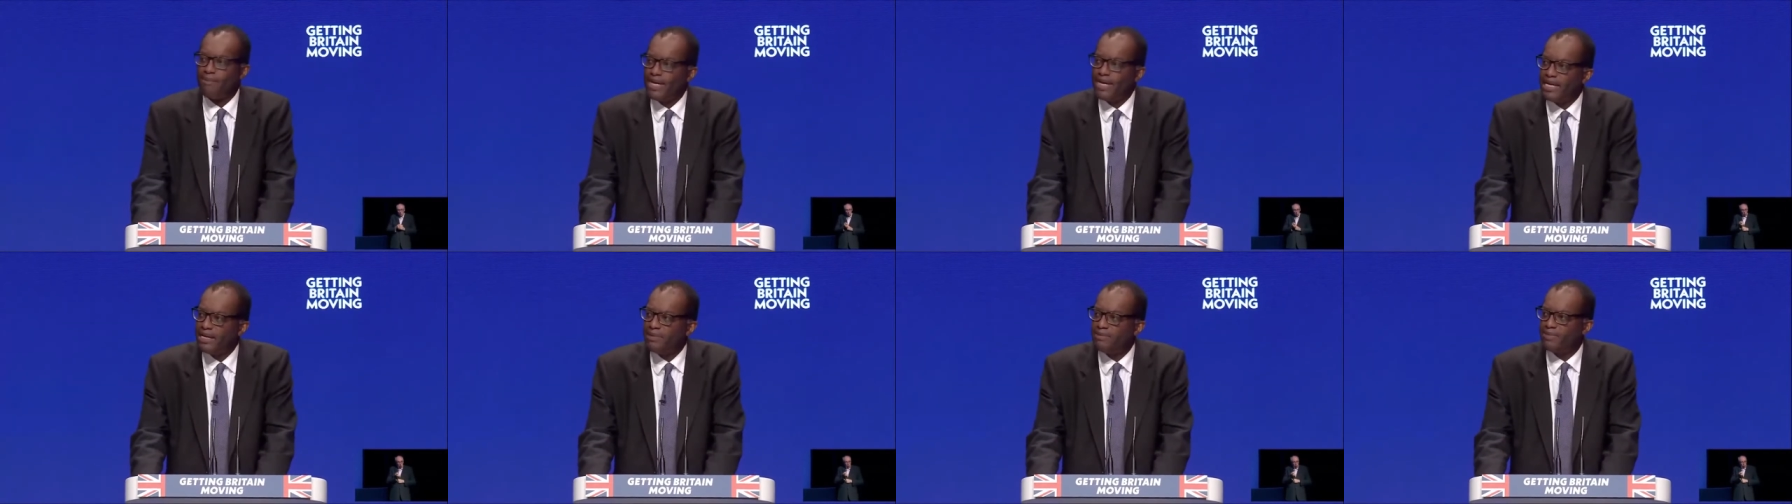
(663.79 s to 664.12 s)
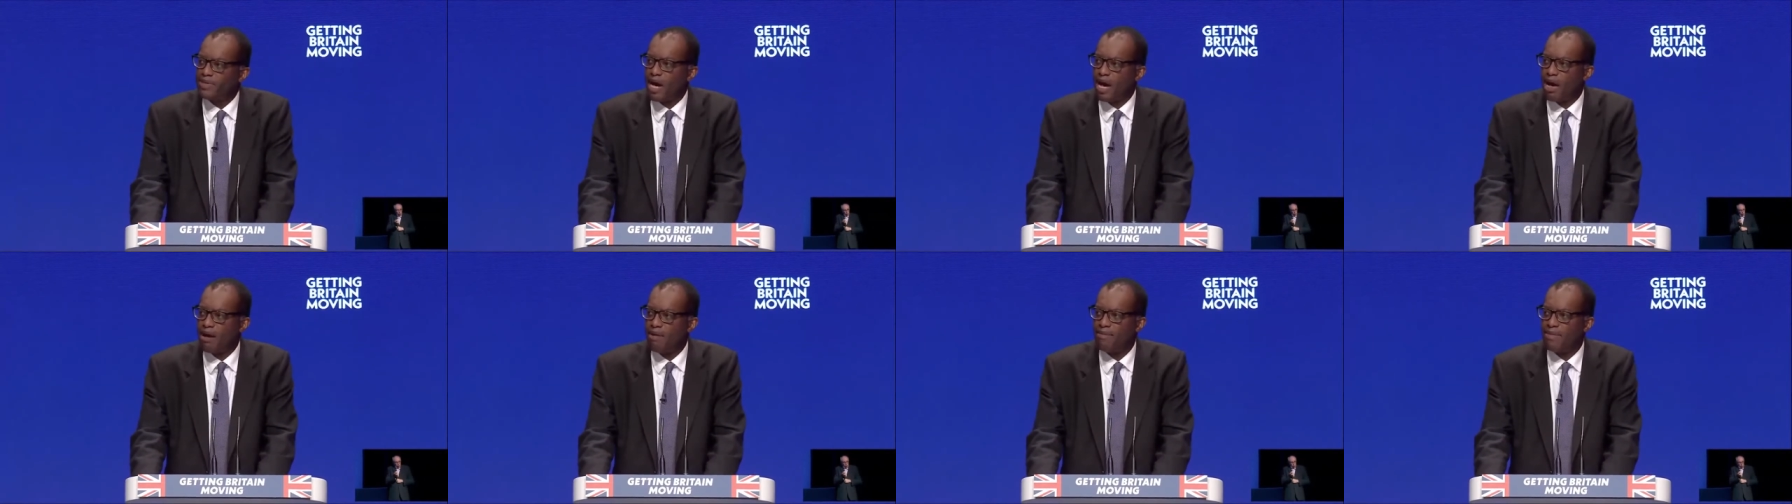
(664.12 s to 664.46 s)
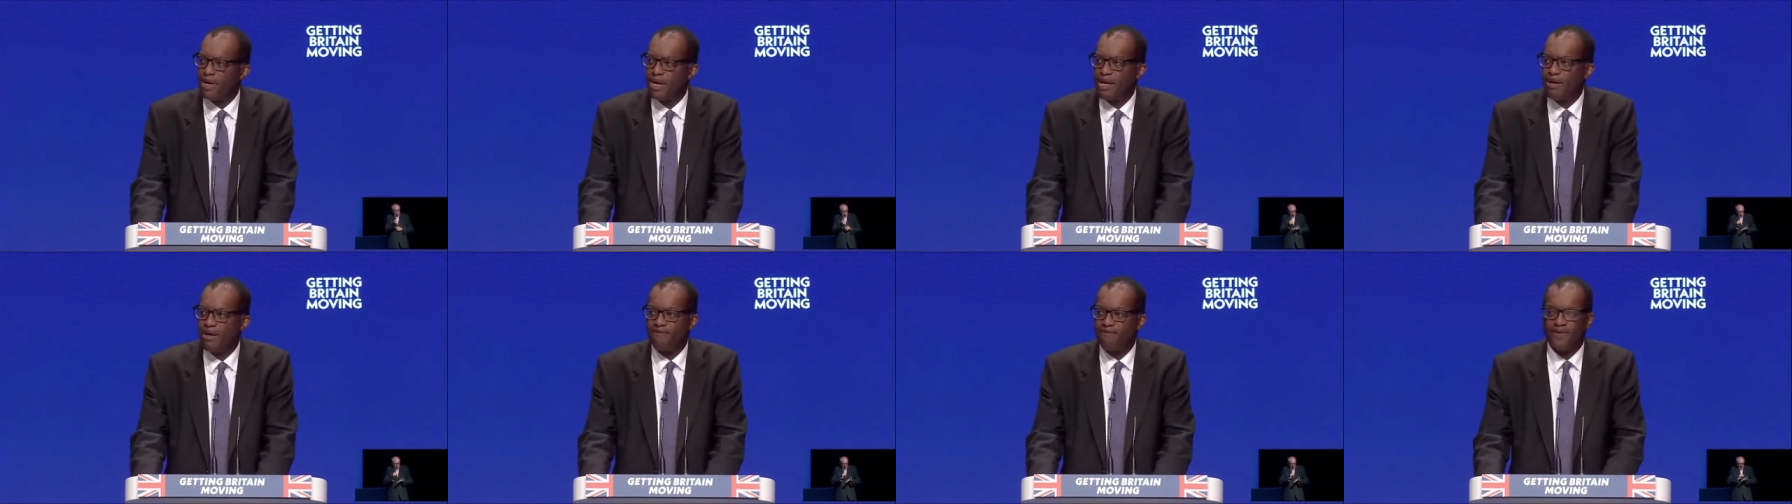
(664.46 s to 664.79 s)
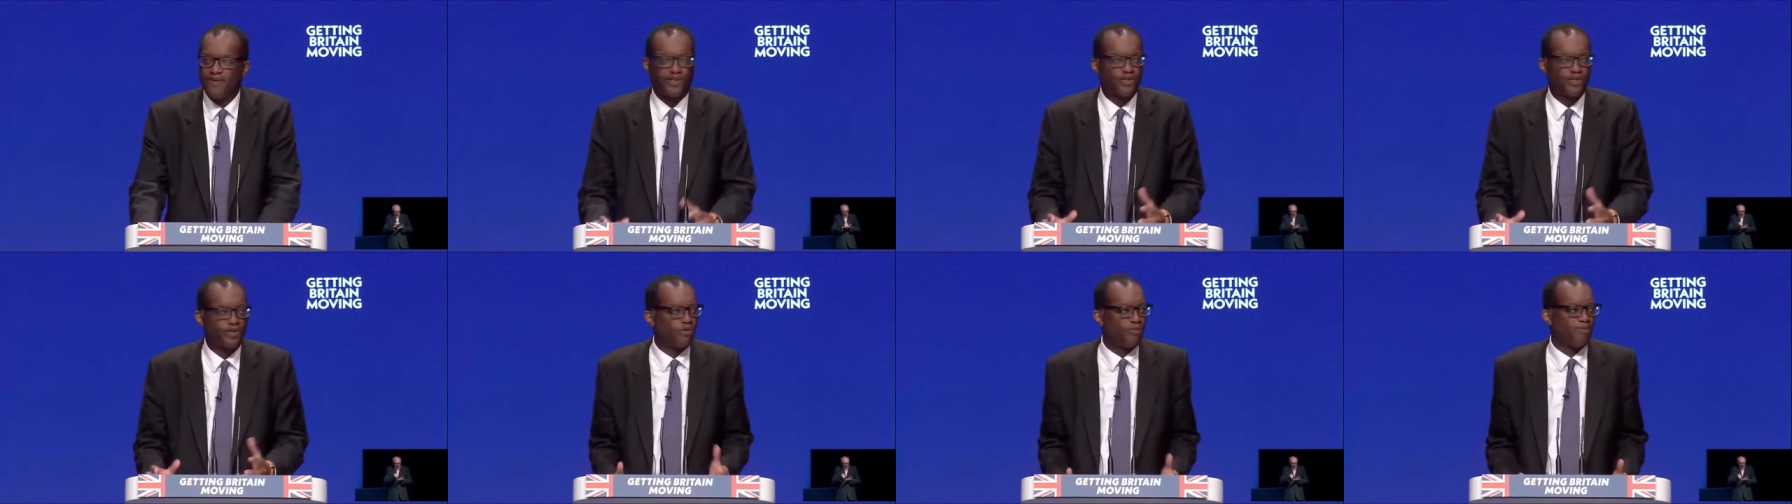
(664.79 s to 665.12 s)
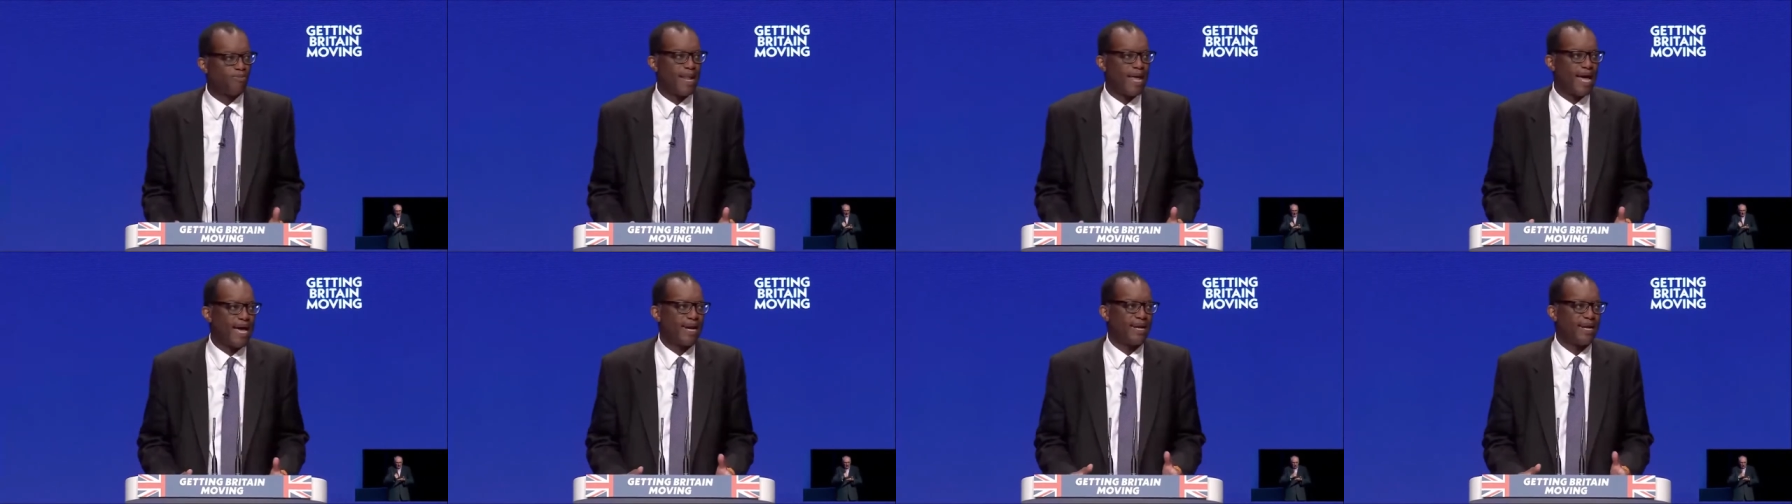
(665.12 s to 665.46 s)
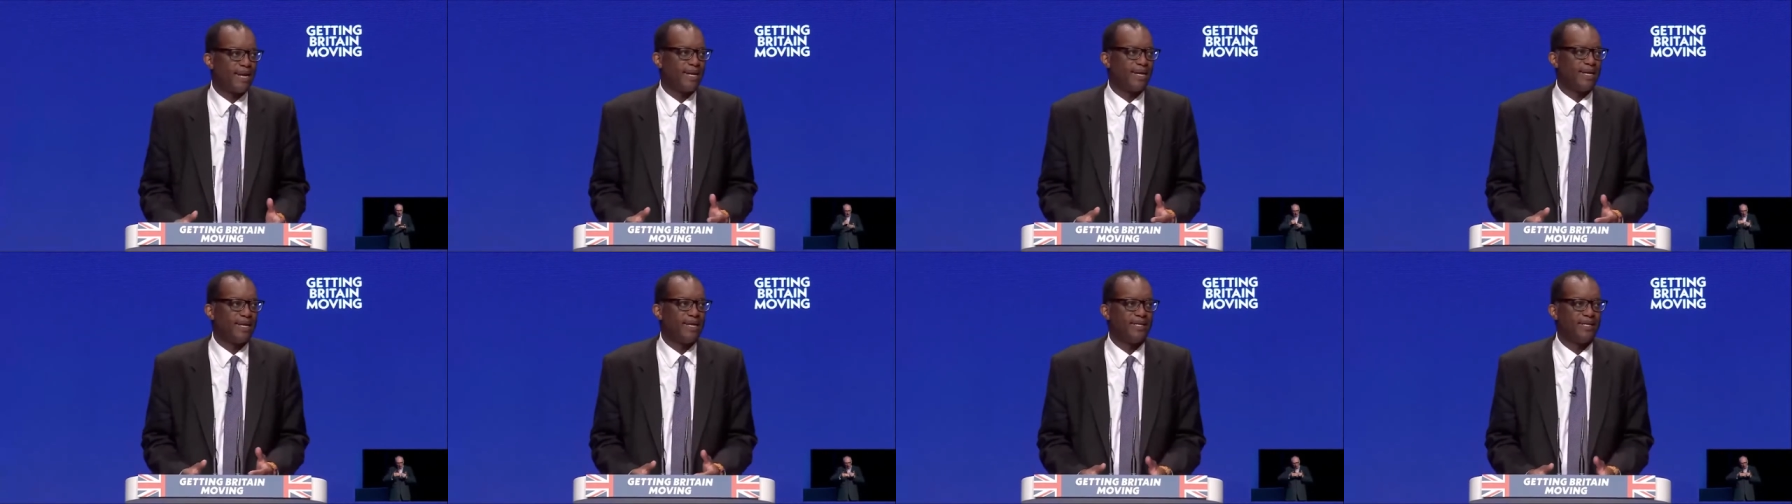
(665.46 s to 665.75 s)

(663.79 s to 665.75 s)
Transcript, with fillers: medium-term fiscal plan,